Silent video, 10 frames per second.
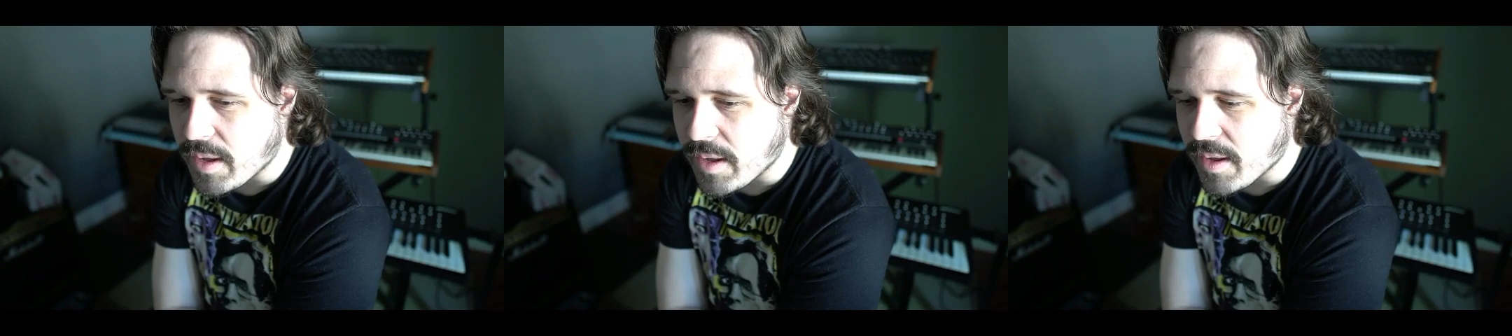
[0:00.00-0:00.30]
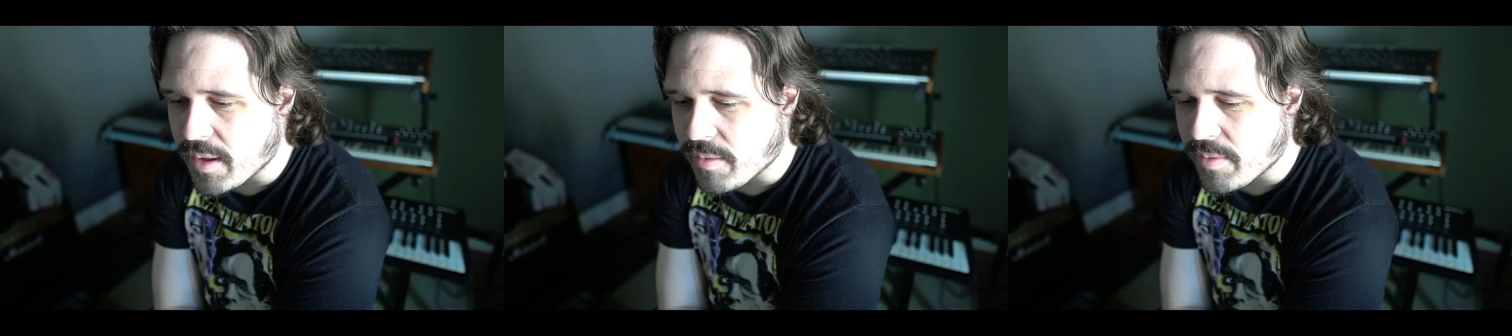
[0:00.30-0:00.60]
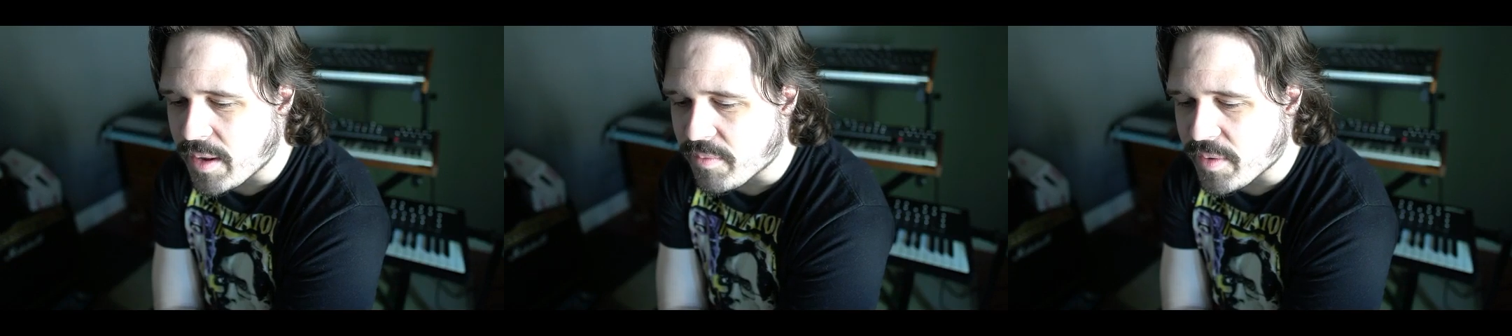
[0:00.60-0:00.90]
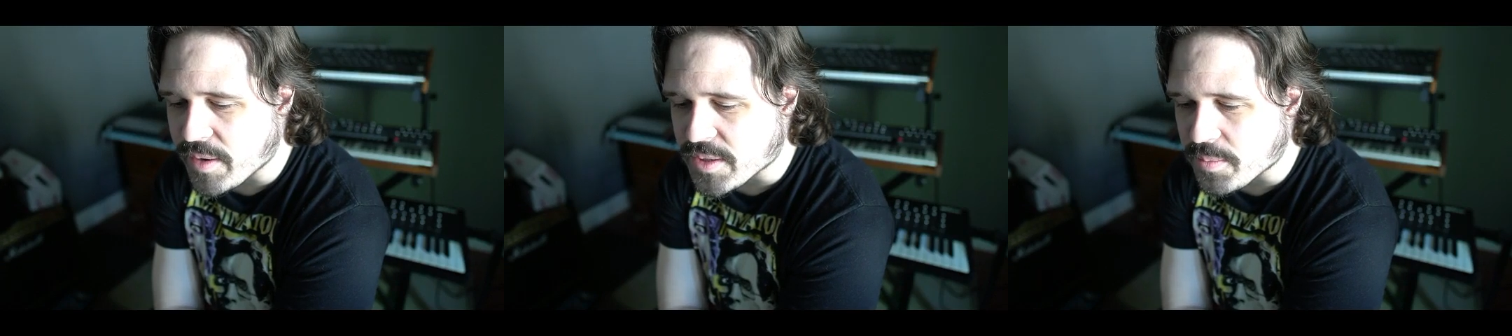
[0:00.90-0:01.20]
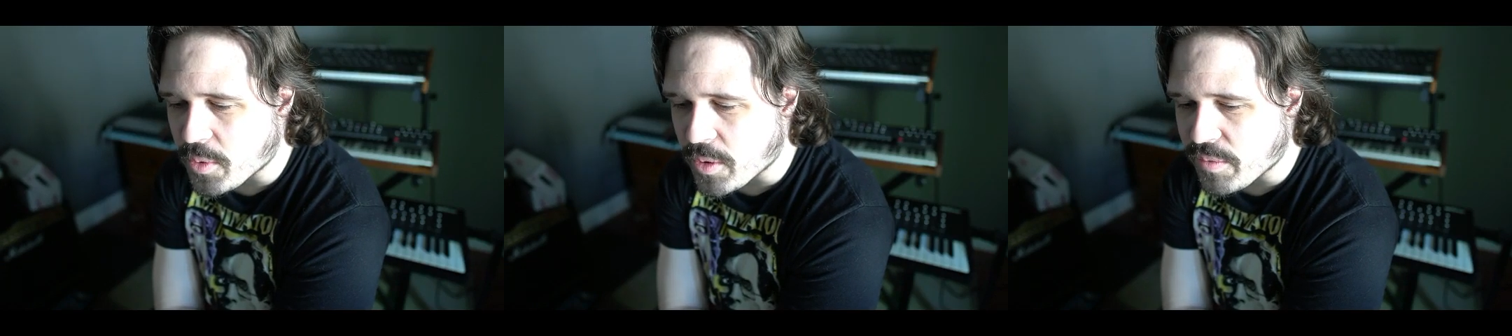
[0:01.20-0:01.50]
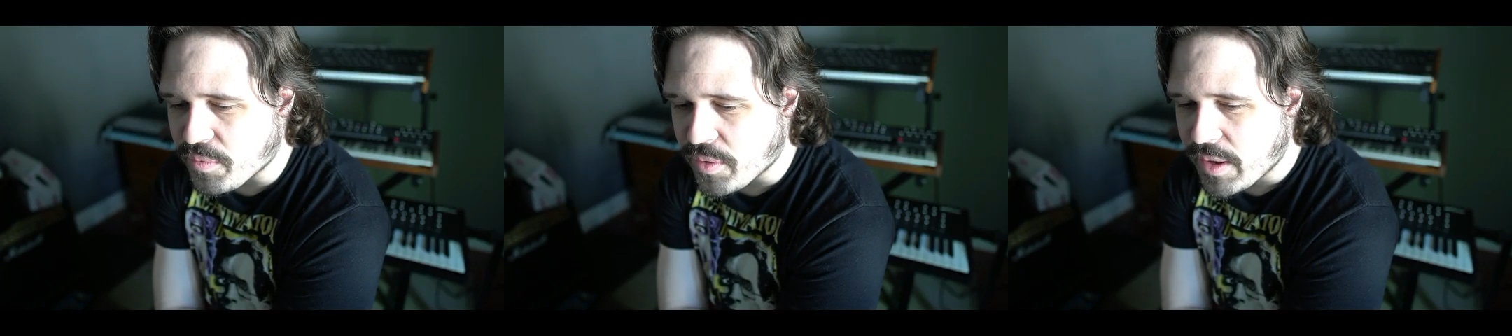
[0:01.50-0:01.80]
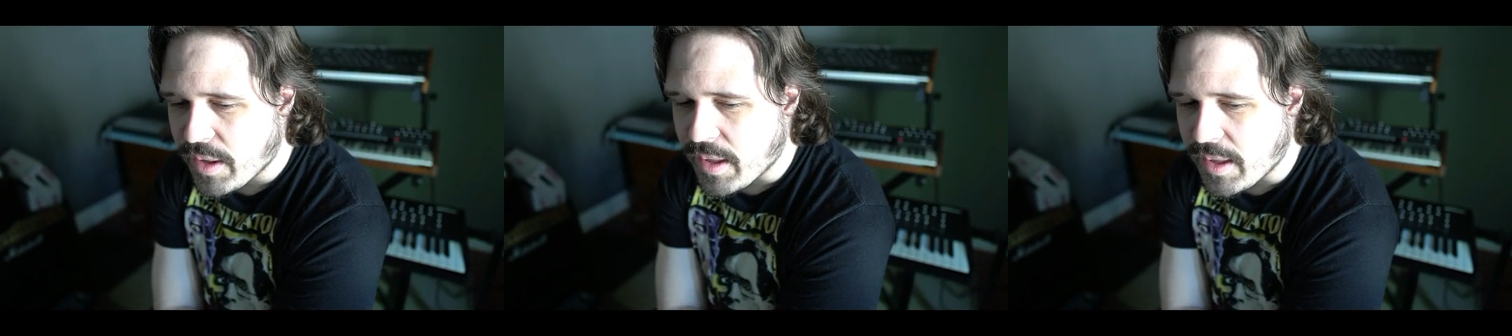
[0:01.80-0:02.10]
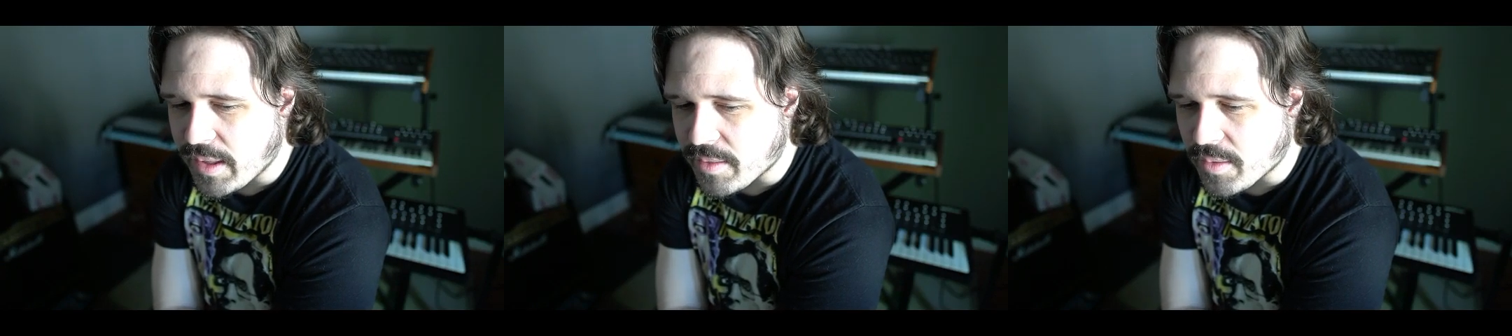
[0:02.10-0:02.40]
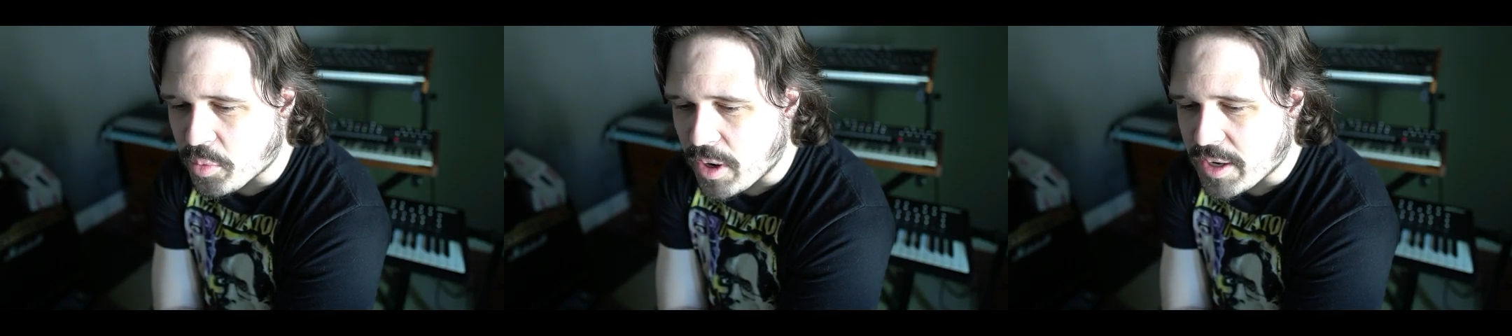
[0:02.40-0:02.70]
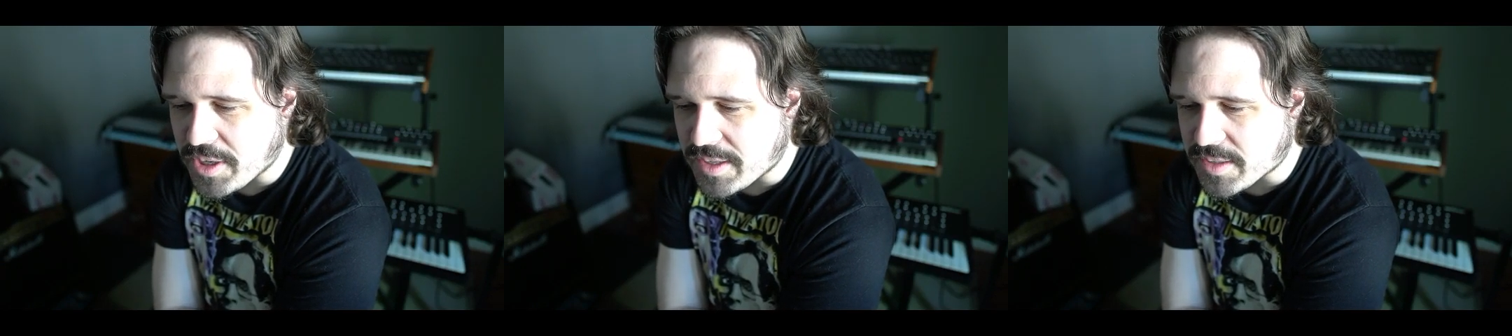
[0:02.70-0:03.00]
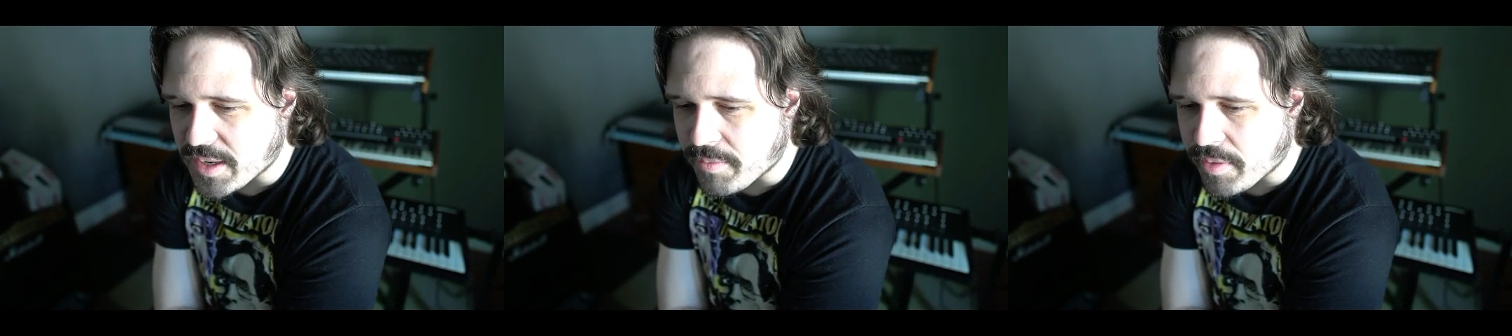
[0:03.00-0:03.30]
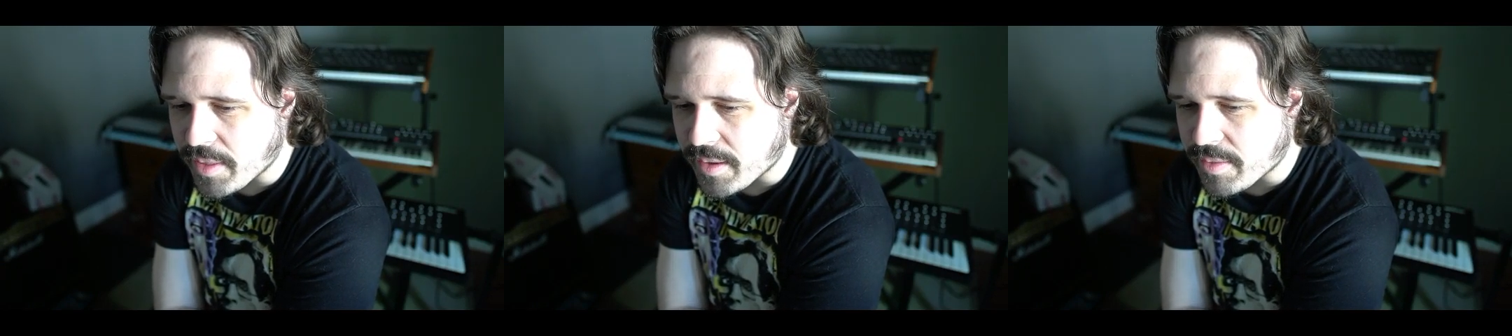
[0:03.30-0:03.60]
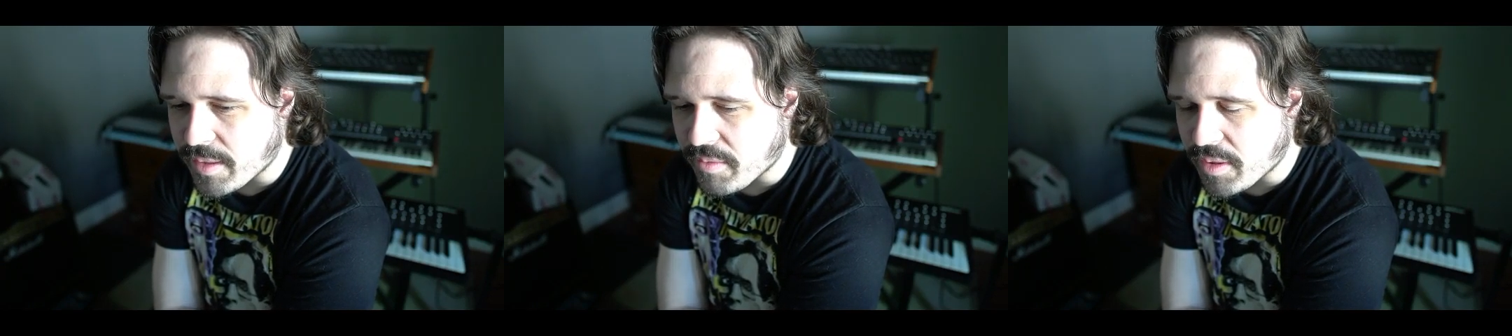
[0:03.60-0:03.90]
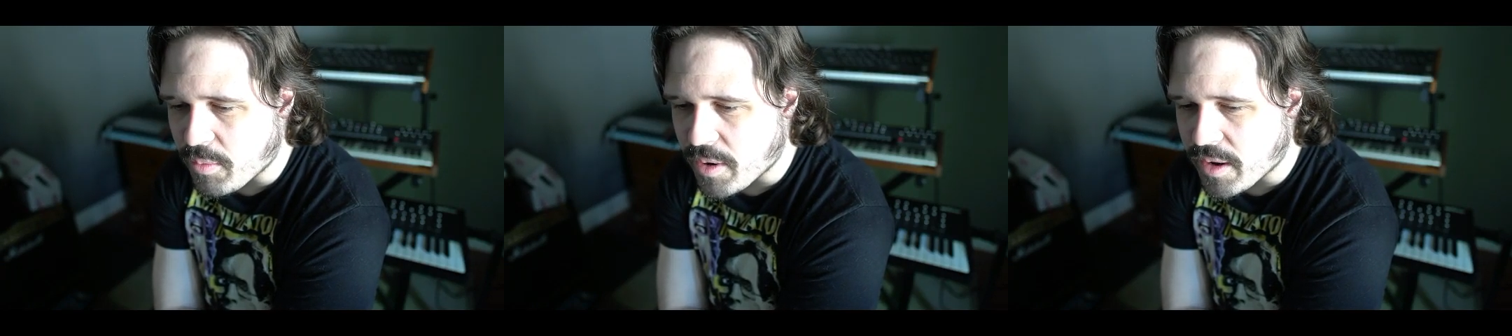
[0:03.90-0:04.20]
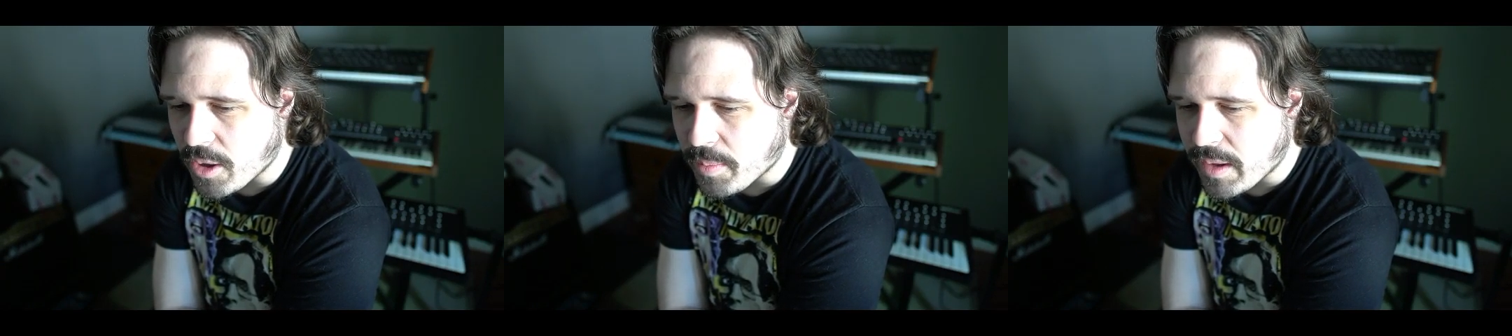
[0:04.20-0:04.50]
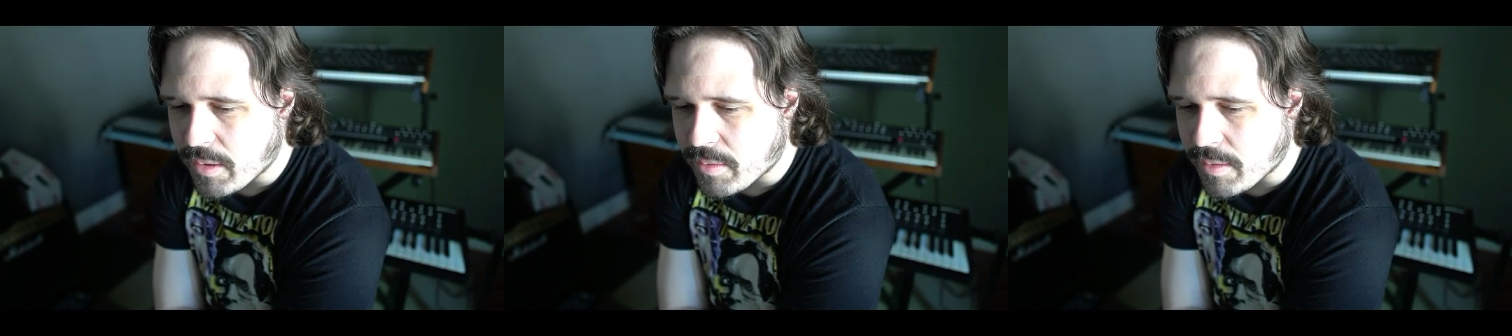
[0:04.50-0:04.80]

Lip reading: that are very supportive in the projects and everything, and they really want to help out.